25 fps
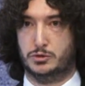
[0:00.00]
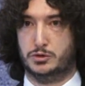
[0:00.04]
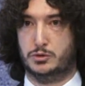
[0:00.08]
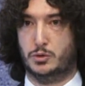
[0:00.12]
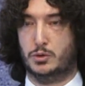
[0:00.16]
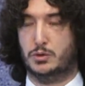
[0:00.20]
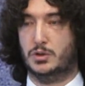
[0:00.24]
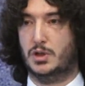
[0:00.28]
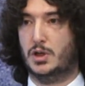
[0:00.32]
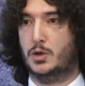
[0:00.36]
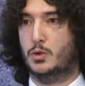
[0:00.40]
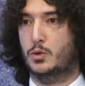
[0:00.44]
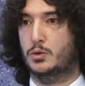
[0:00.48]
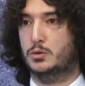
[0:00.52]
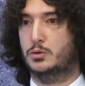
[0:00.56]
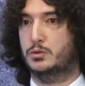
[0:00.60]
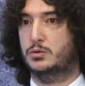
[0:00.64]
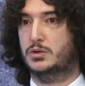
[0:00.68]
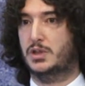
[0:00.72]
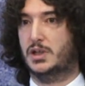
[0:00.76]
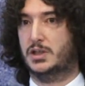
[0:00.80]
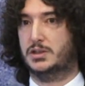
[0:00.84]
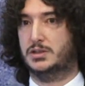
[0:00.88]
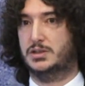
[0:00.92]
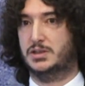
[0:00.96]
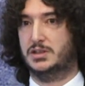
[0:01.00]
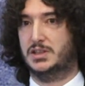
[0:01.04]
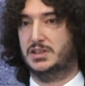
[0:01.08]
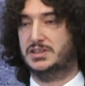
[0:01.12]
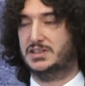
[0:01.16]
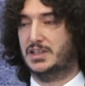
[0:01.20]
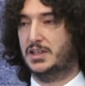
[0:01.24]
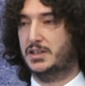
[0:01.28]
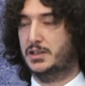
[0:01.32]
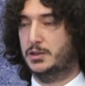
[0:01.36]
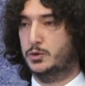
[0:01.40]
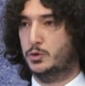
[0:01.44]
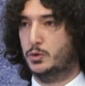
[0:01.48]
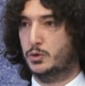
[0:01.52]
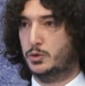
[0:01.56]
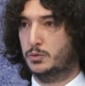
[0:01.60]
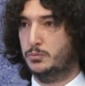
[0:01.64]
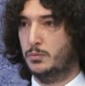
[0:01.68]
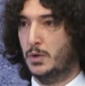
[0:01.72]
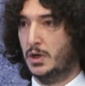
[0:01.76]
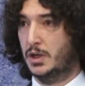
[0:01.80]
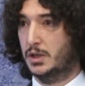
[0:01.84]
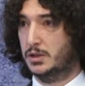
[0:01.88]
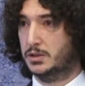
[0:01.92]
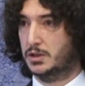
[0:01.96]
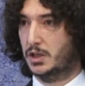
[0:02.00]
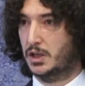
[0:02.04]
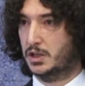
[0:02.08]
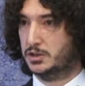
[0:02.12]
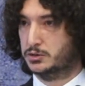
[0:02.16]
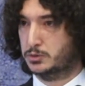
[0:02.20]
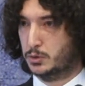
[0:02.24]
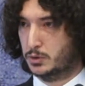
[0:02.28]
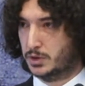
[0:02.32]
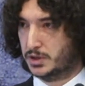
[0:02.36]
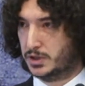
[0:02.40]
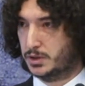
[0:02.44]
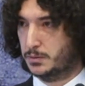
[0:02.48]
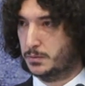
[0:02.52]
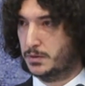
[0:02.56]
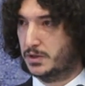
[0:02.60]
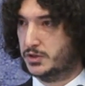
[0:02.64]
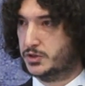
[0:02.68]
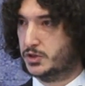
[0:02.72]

Sorular olduğu takdirde... I thank you for your patience.